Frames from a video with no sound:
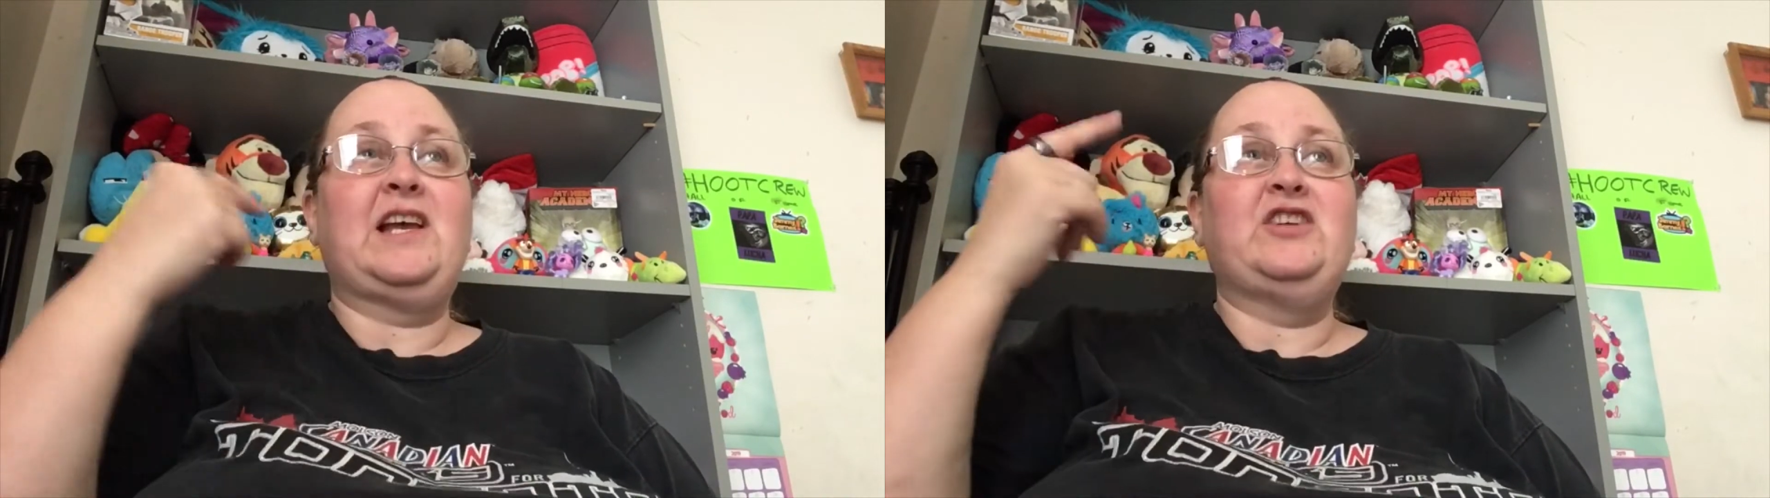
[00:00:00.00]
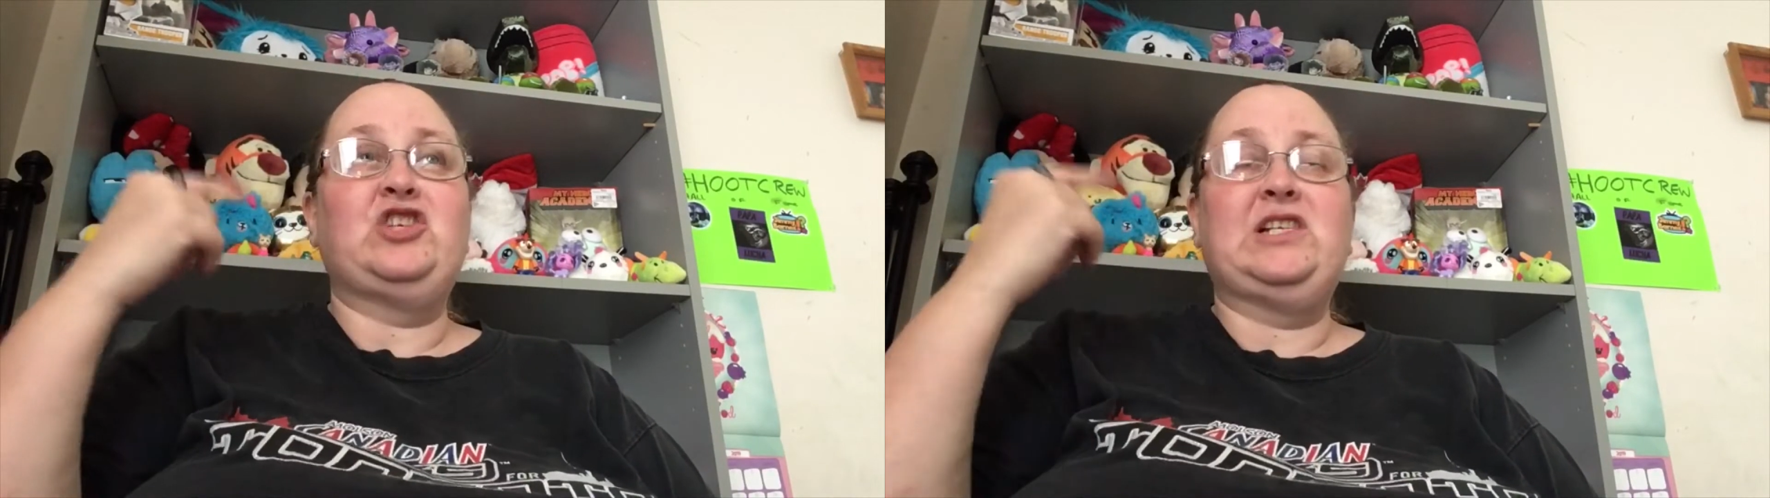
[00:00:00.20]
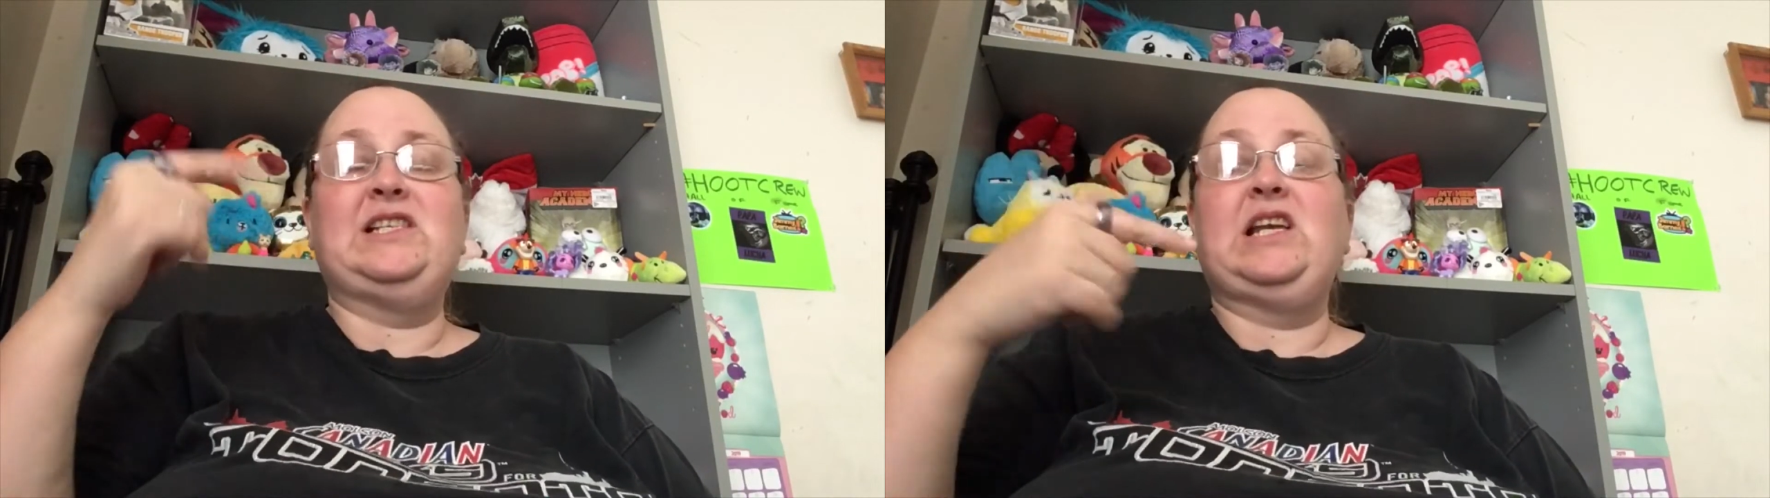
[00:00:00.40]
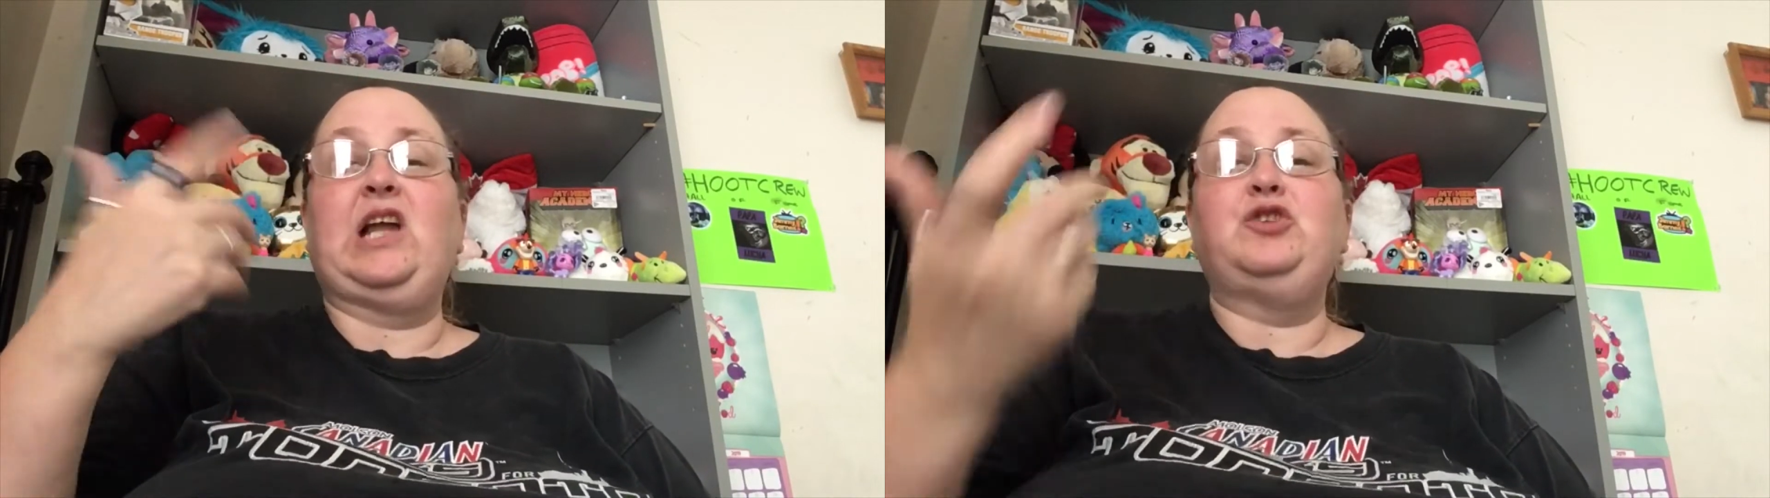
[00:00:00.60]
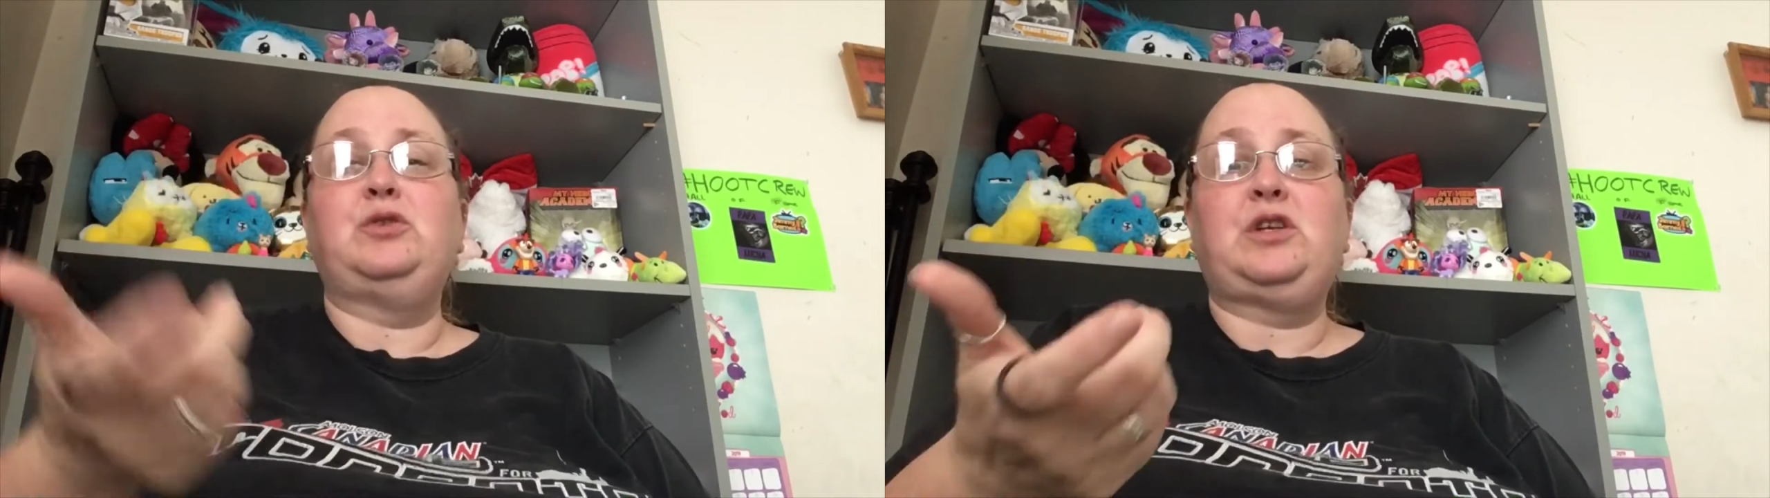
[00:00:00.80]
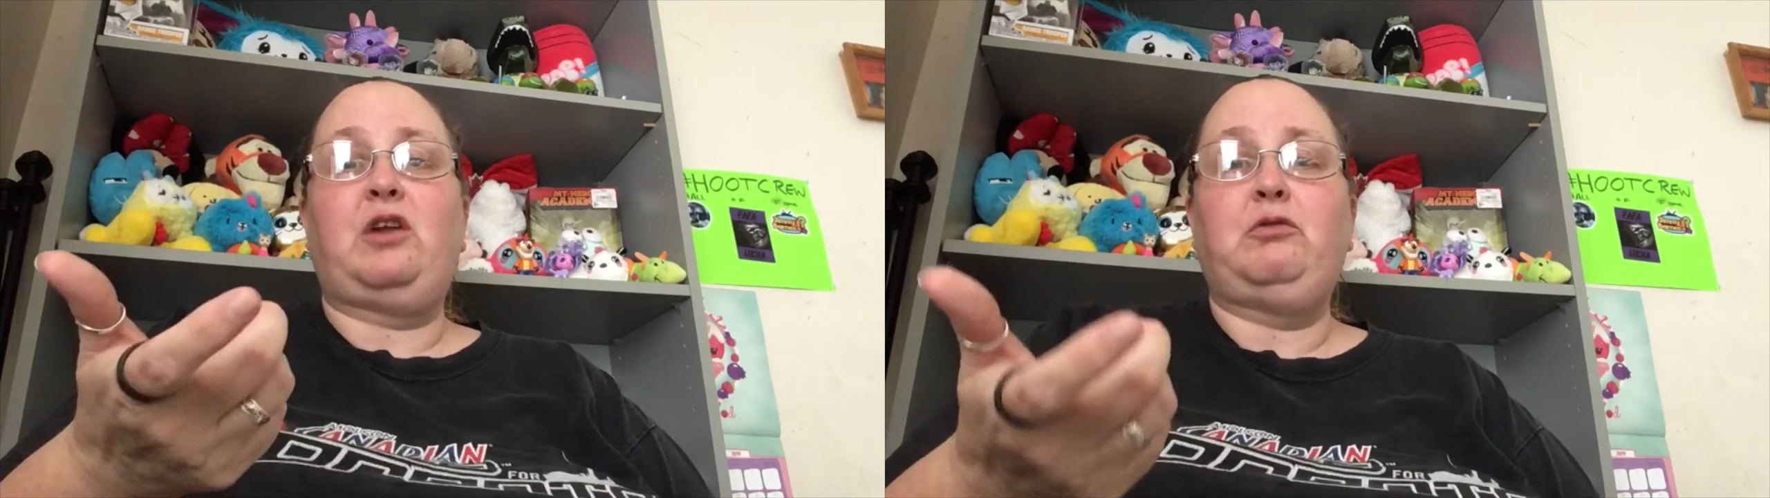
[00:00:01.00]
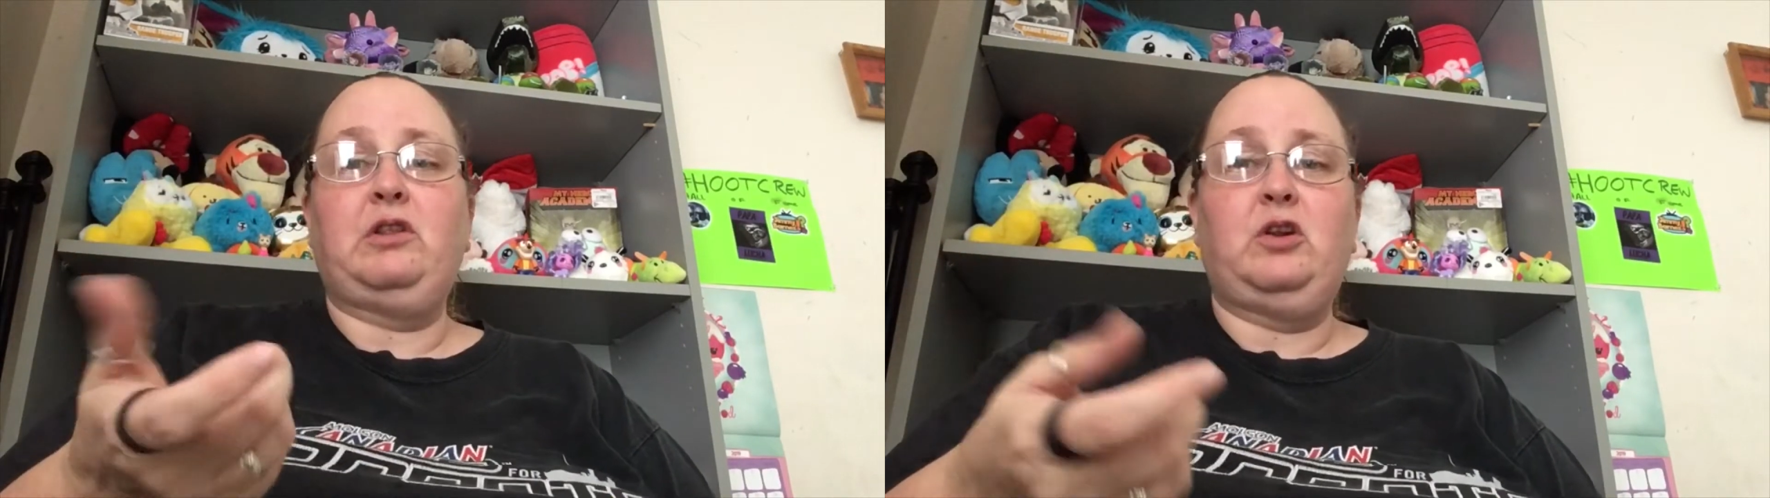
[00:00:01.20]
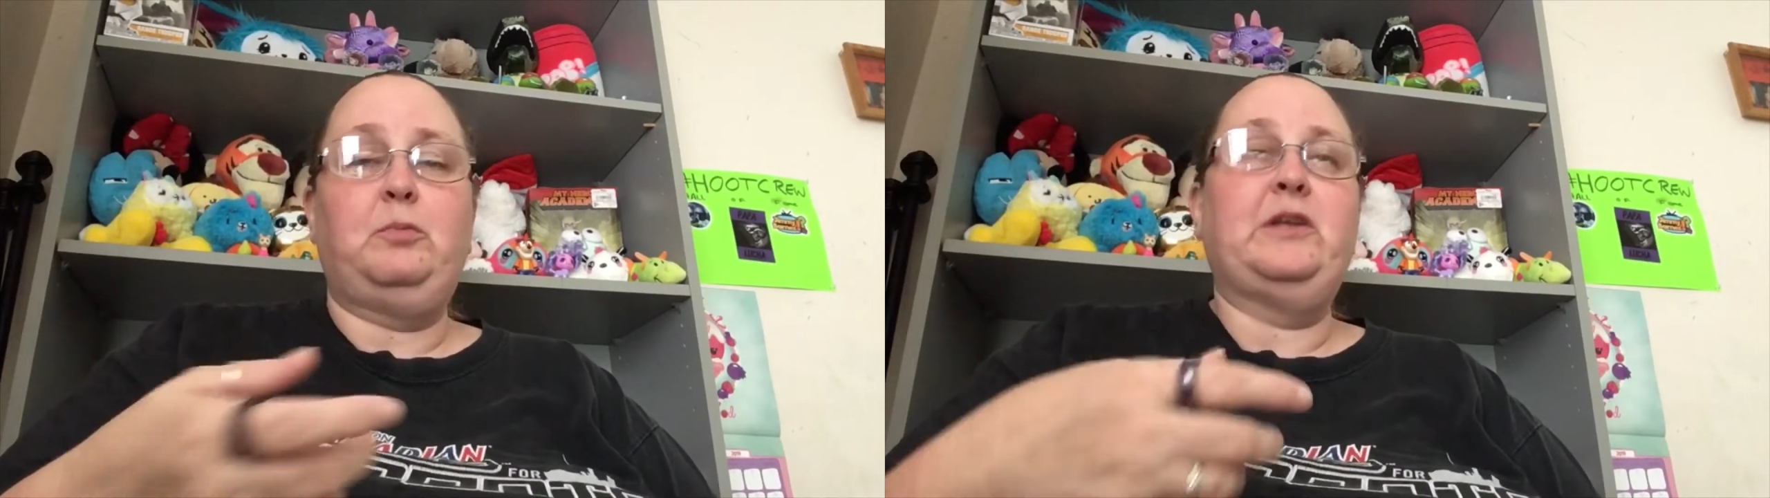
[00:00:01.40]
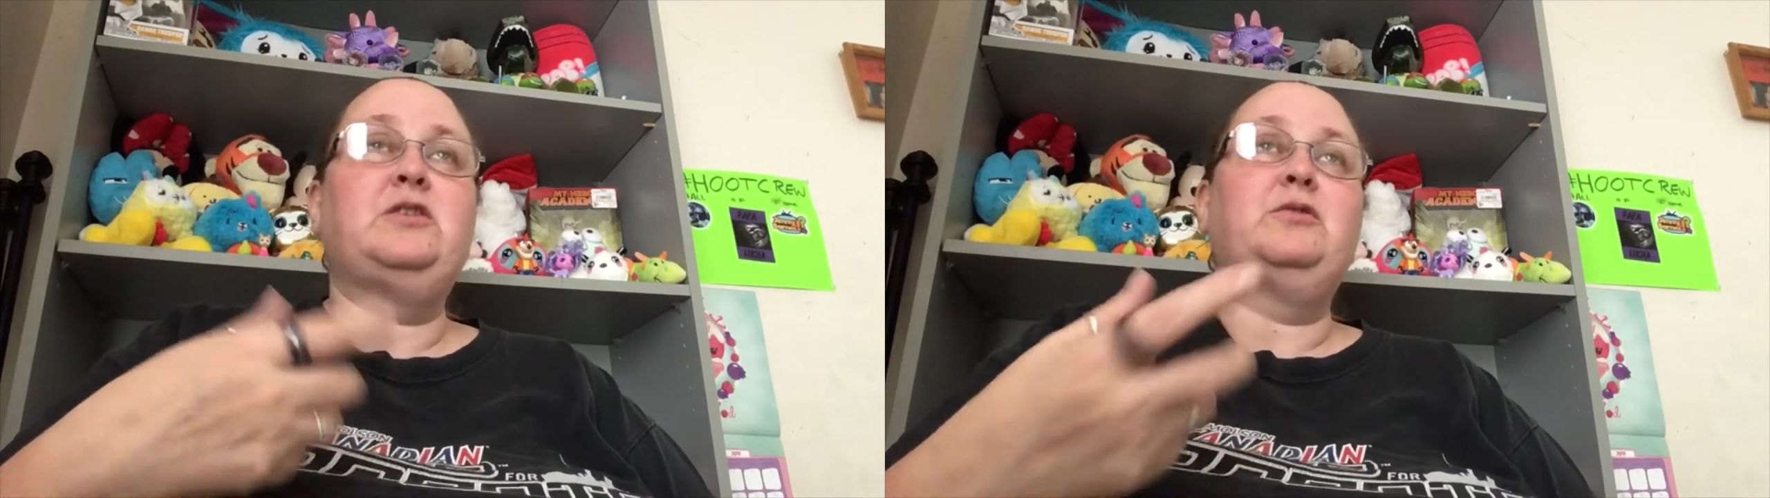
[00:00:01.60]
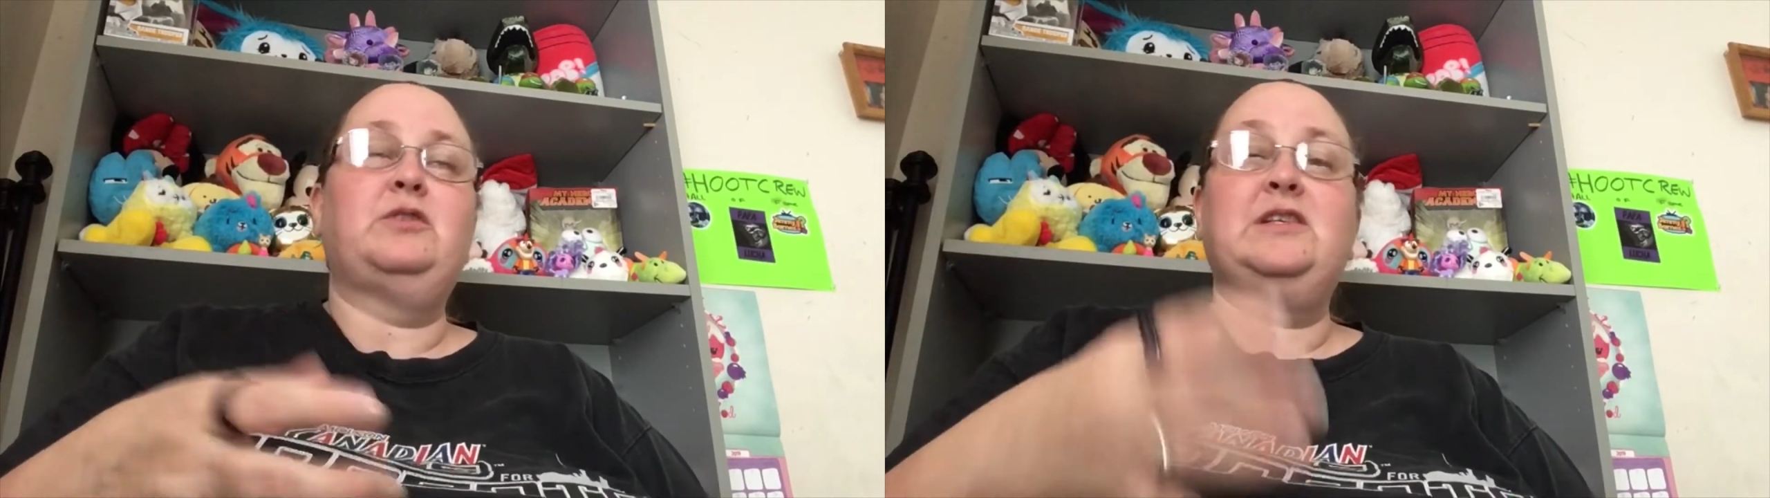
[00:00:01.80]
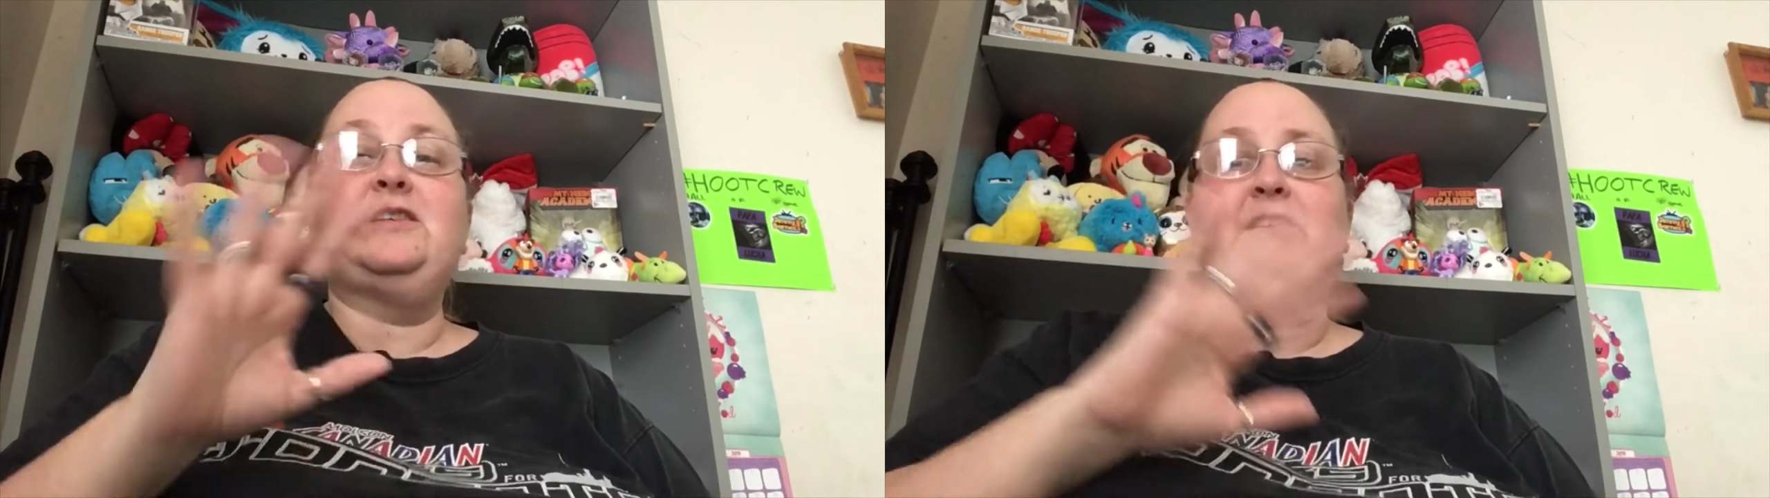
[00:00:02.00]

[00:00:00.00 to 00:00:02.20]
As you can see, I do stutter a little bit, so just,